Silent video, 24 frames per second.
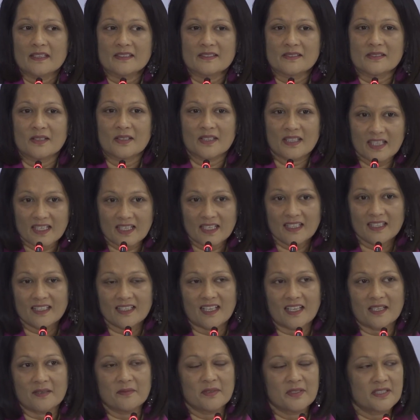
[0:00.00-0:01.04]
so again,
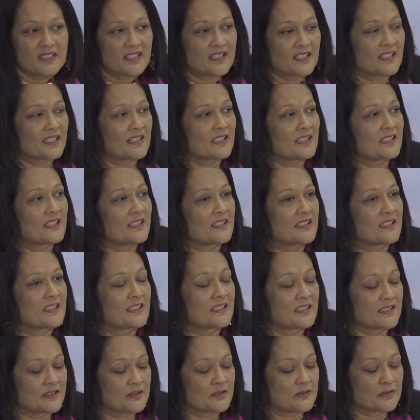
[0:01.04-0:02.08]
I'm here
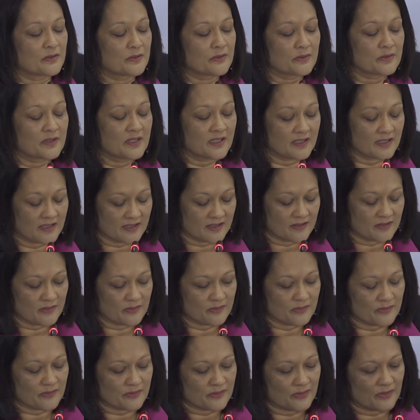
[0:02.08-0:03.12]
uh, to do the, uh,
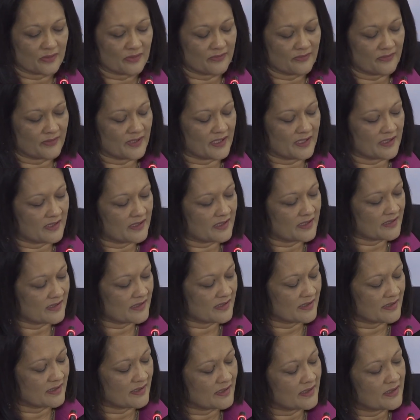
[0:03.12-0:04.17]
to sort of at this
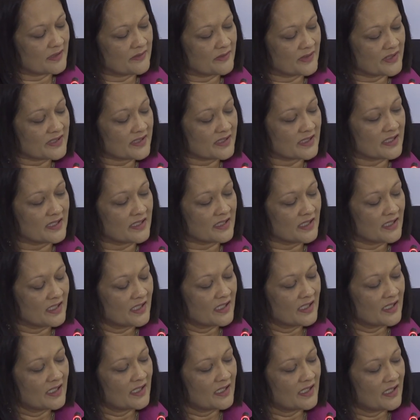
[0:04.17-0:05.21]
uh, anniversary,
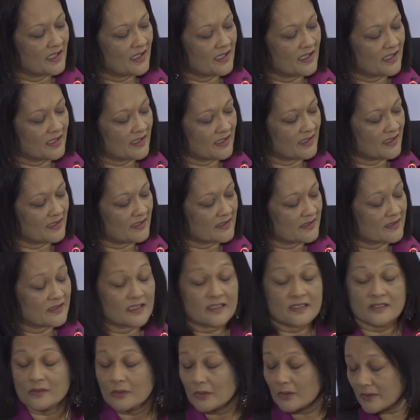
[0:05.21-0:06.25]
and it's
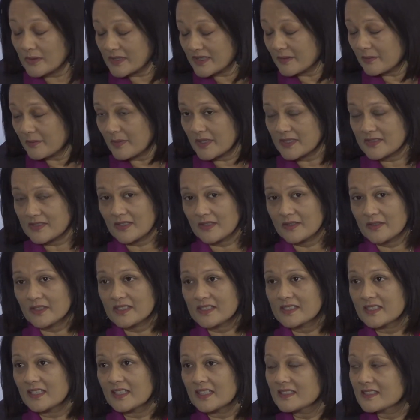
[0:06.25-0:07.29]
it's always a pleasure, Your
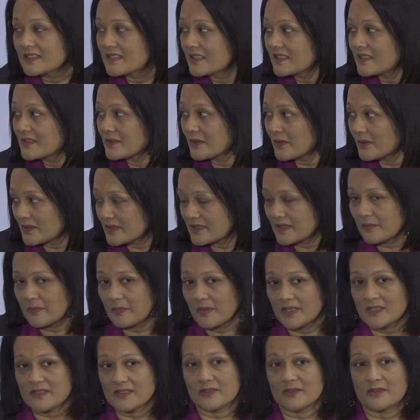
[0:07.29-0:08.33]
Excellency. It's always a
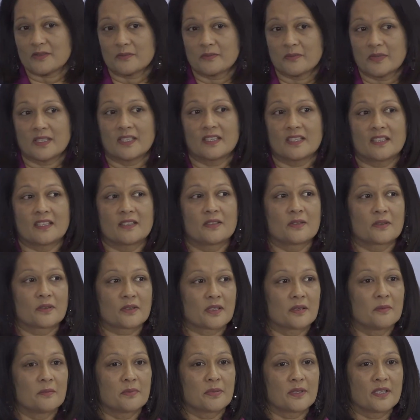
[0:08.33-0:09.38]
pleasure to be in your
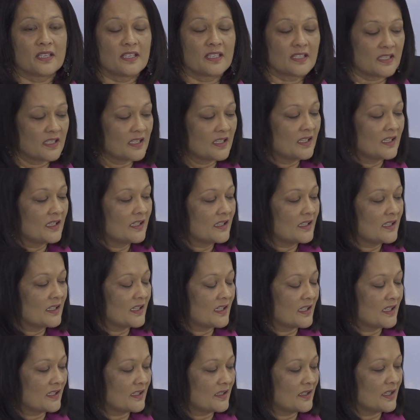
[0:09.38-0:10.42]
company,
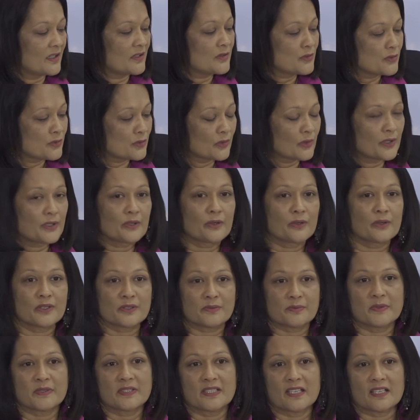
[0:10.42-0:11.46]
and enjoy your
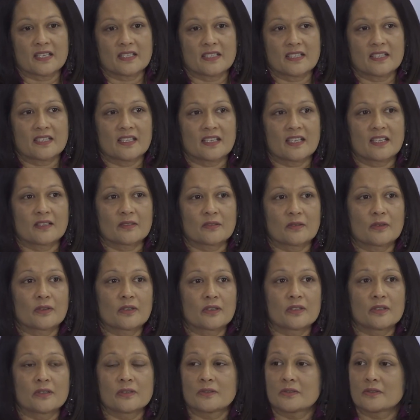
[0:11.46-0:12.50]
hospitality, and
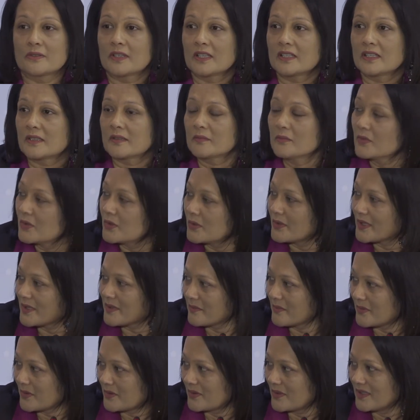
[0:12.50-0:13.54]
continue to learn more
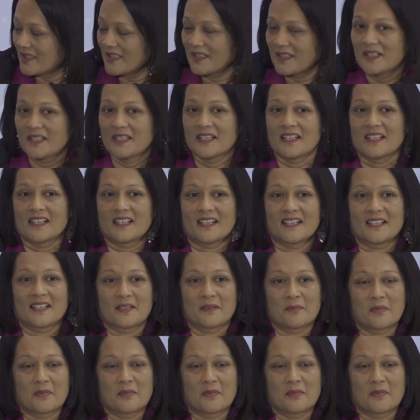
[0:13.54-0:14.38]
and more uh,